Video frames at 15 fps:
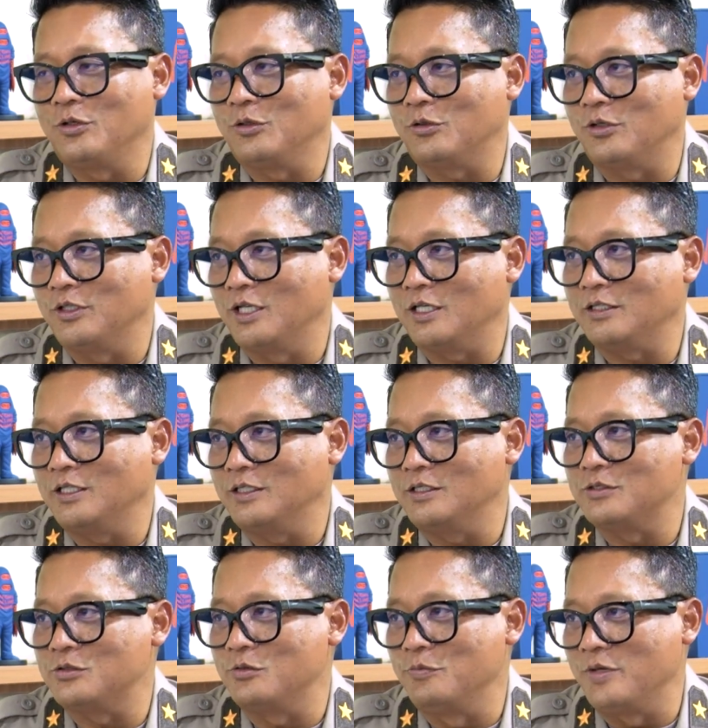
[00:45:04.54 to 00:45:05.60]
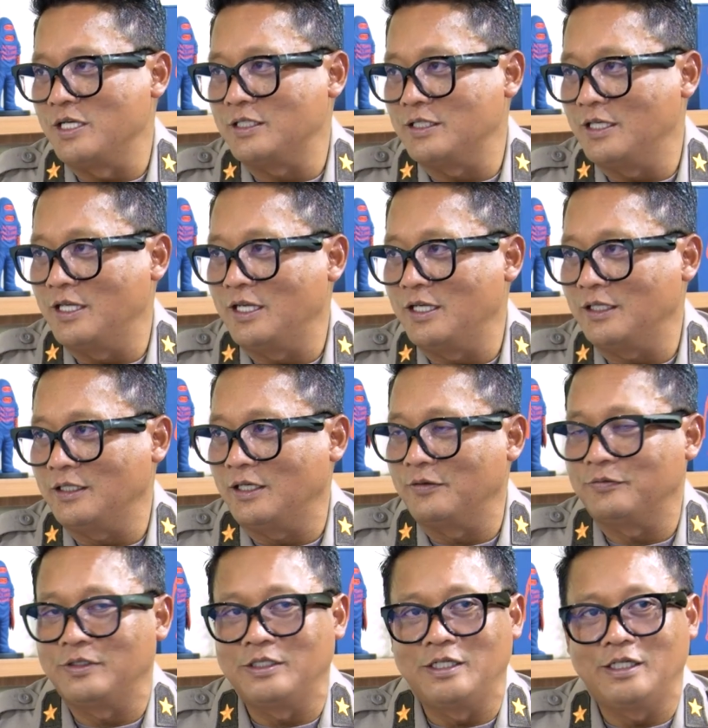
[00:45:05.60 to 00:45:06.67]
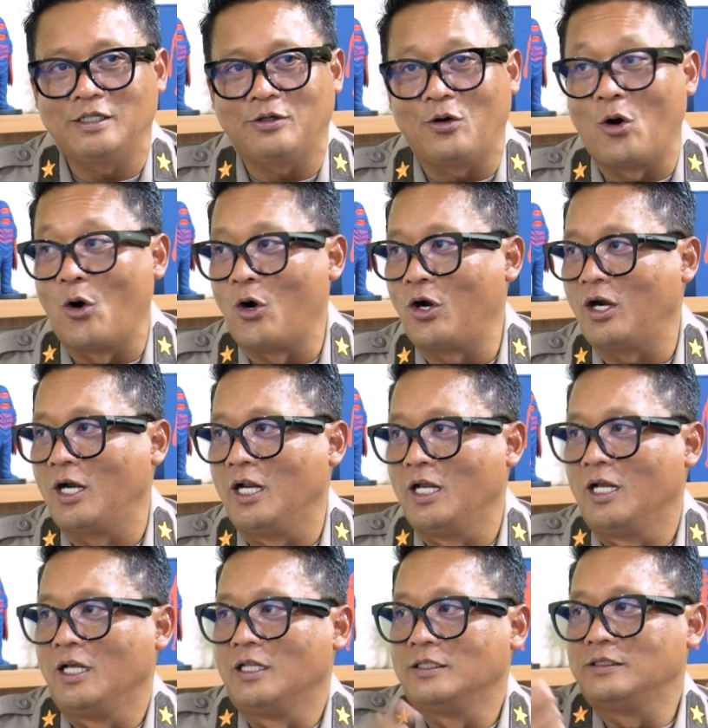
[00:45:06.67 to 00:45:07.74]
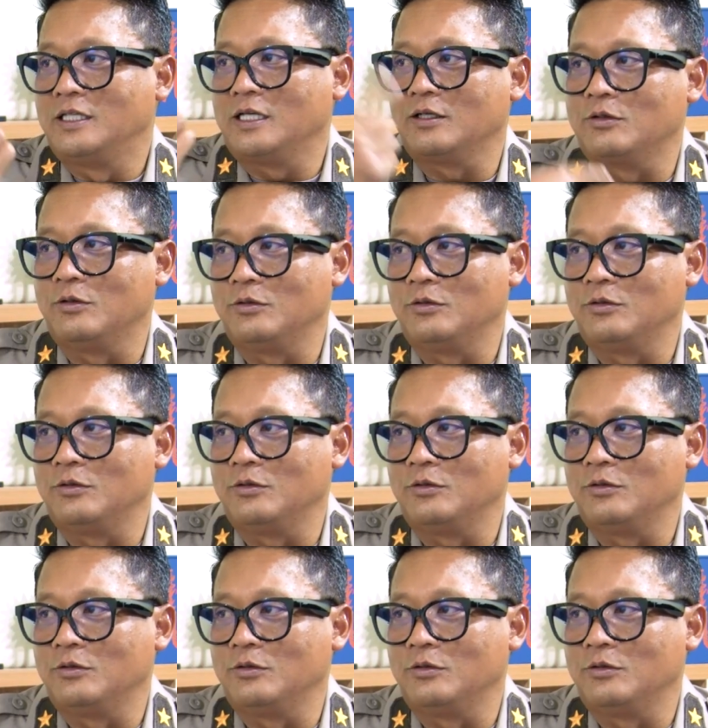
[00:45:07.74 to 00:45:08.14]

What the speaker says: conducting the Zoom meeting every day, or they